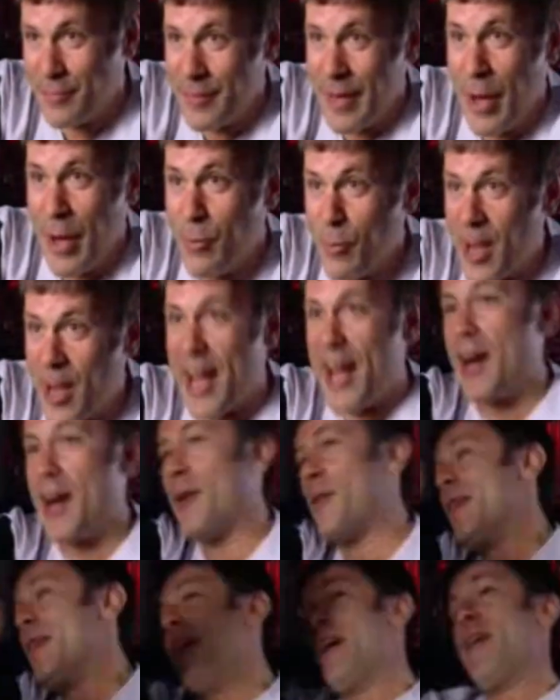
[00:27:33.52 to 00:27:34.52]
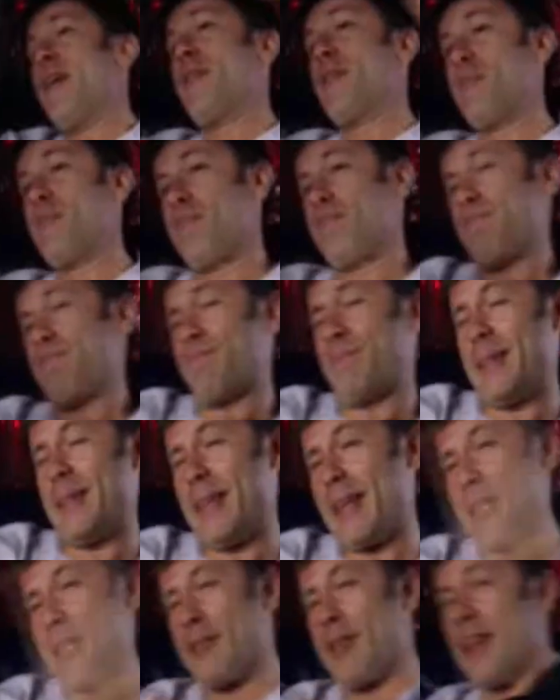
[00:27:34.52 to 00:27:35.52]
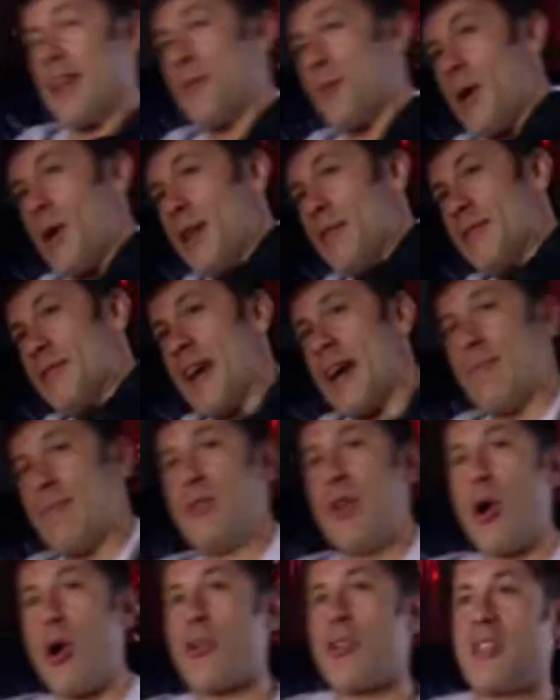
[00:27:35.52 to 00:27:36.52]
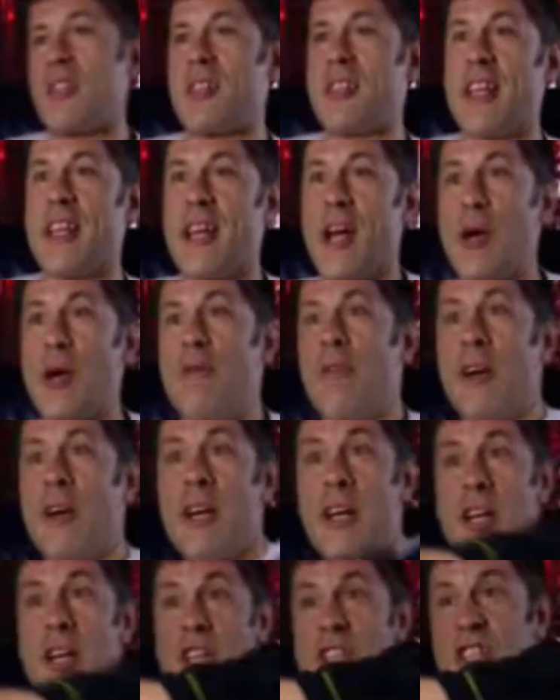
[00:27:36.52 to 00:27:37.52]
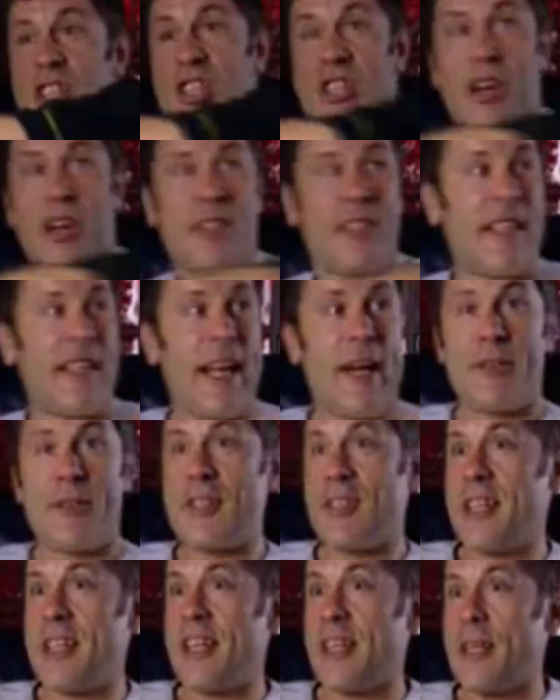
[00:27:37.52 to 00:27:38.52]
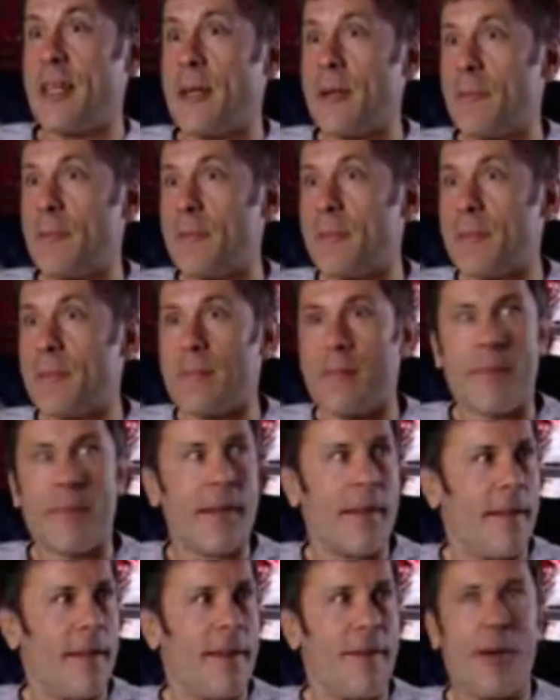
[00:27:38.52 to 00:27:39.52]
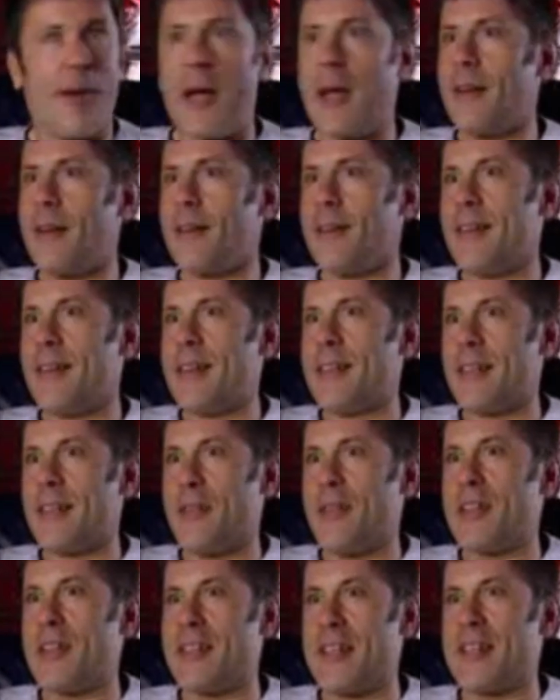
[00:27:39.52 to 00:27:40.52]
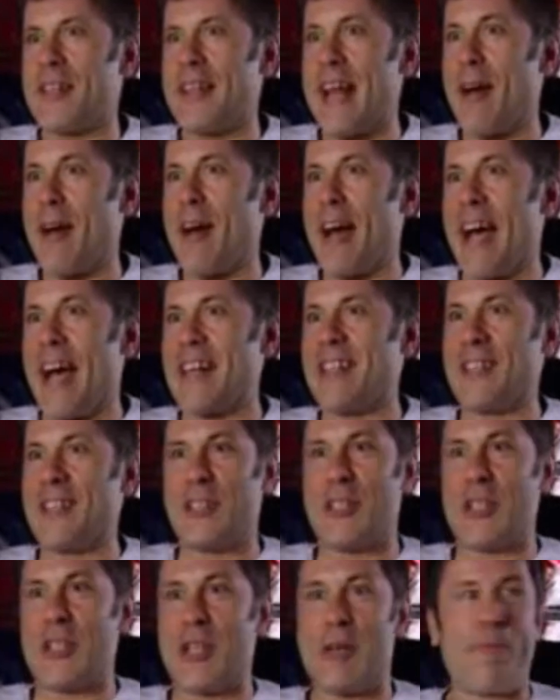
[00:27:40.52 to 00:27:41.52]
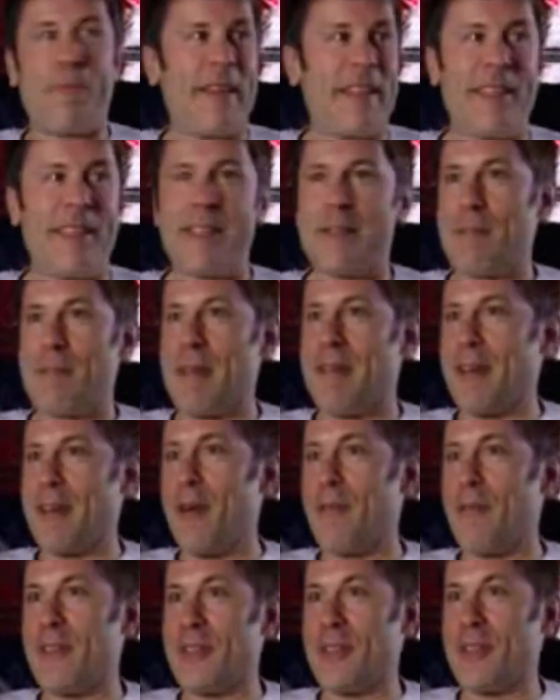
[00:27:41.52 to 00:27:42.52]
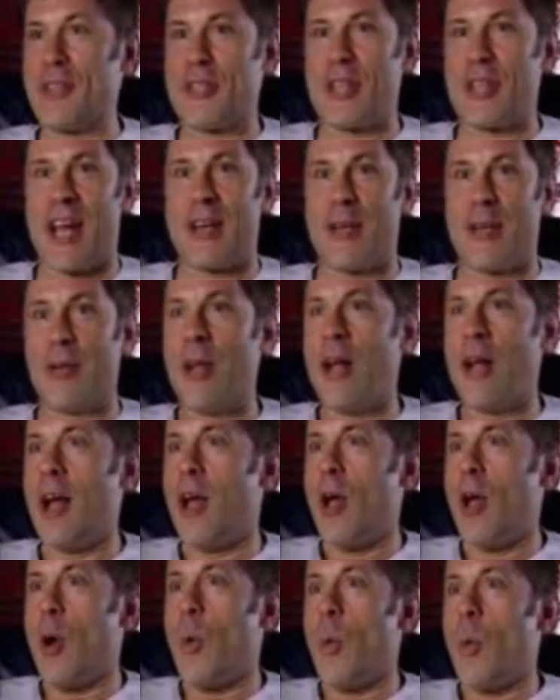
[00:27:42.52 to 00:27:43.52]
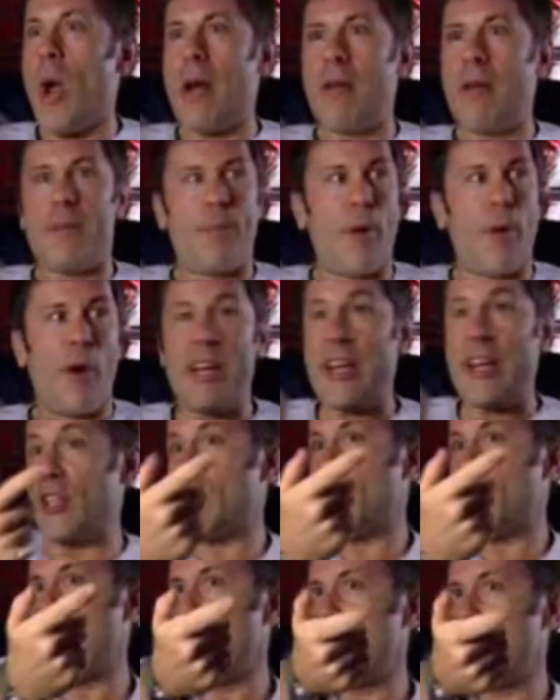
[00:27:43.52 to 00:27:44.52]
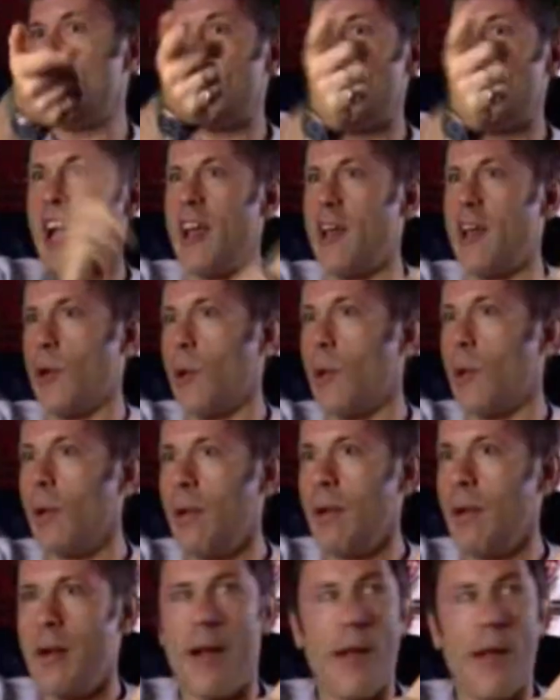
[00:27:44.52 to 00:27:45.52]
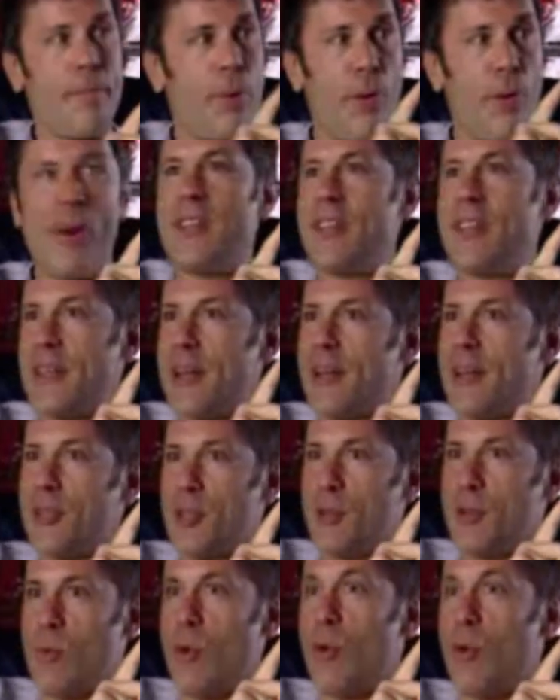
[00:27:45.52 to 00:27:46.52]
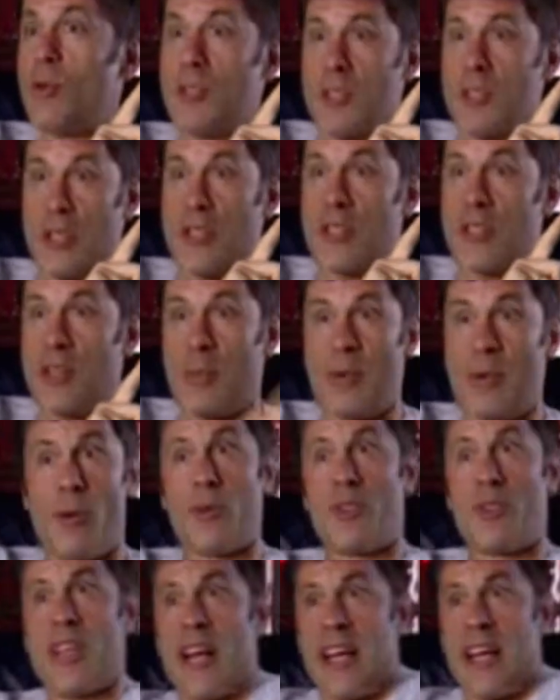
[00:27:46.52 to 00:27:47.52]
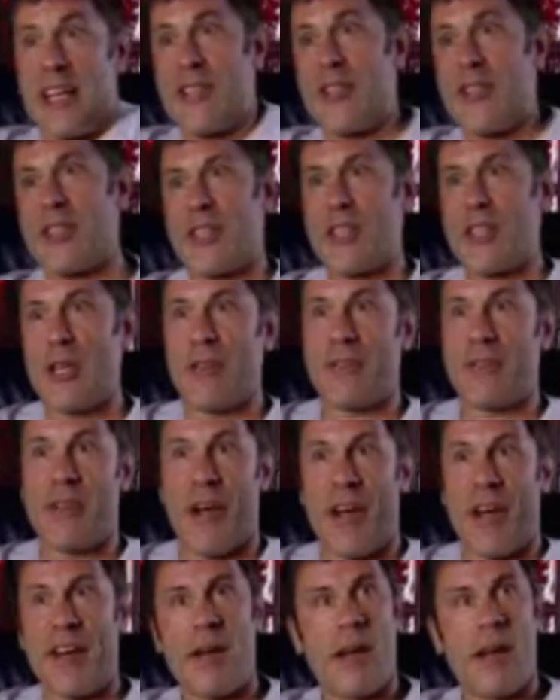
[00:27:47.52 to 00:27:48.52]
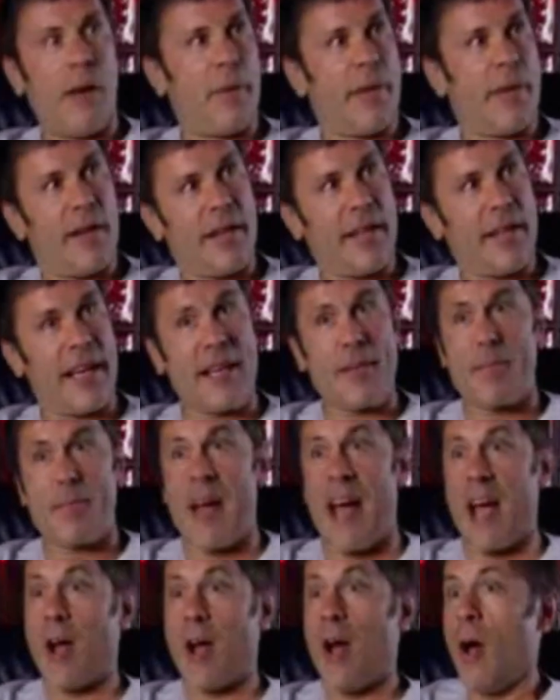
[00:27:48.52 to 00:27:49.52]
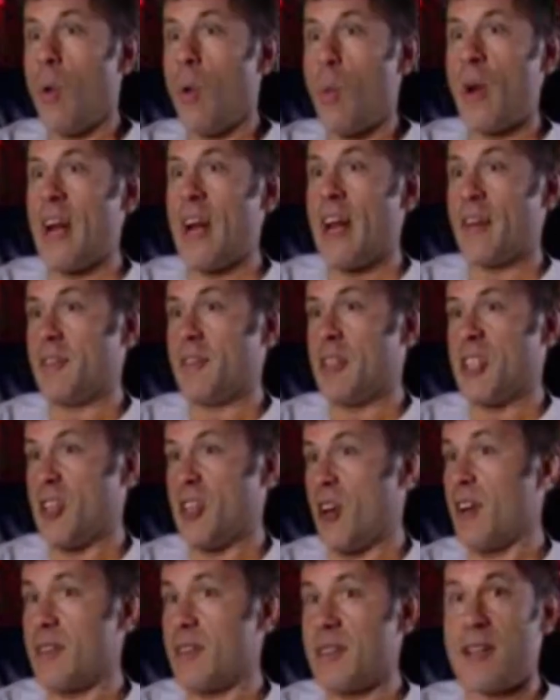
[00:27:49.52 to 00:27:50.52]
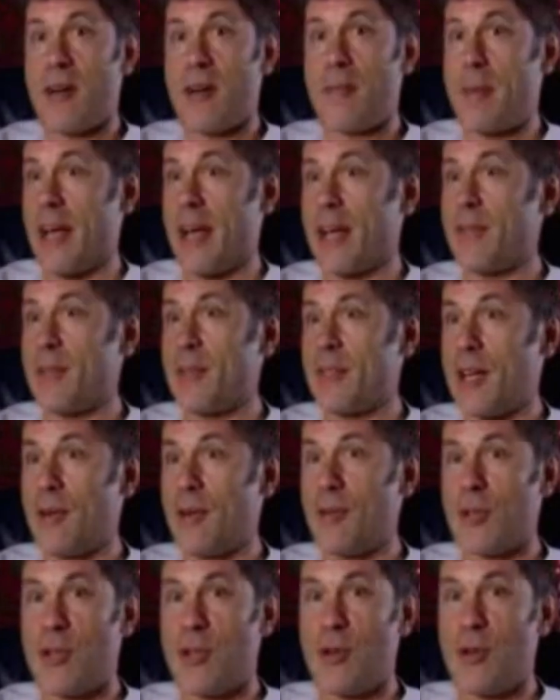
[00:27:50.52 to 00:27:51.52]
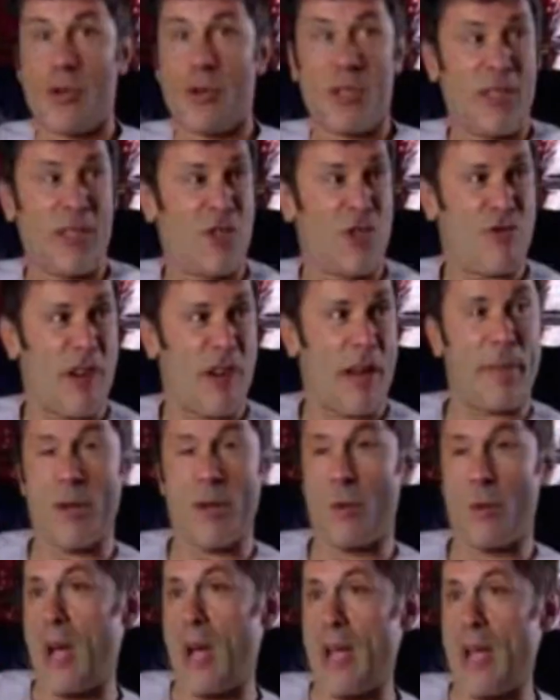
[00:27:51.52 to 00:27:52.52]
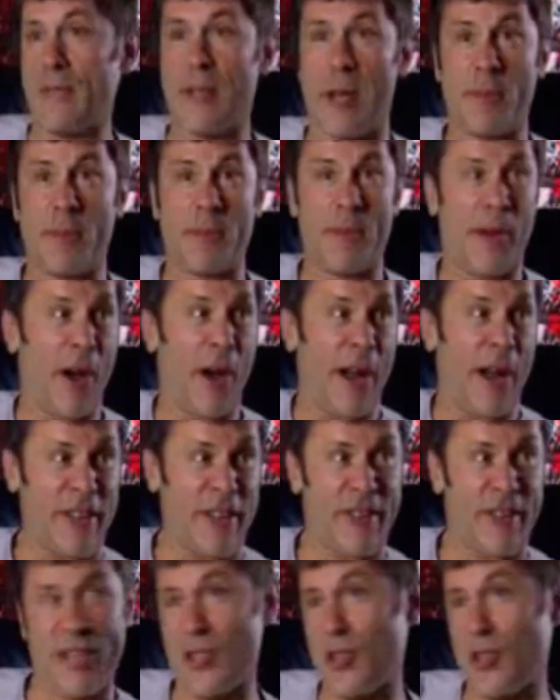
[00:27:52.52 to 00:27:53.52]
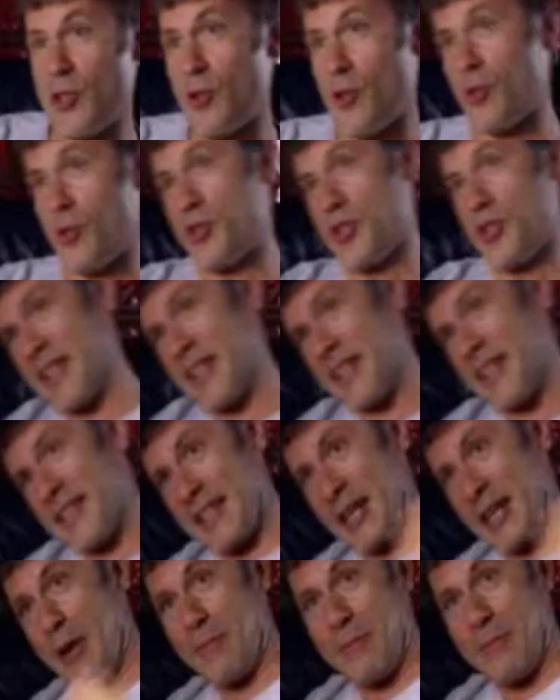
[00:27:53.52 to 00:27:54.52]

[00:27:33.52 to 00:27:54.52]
Whoa! And the bloody great wave came, knocked this thing over, sucked it out to sea. Right? So this thing's now a hazard to shipping, disappearing off into the channel. Whereupon it turns tail, pointy end towards us, and we're all standing in the surf going, how are we going to get it back? When it decides to come back of its own accord, great big wave comes behind it, things launching itself, we're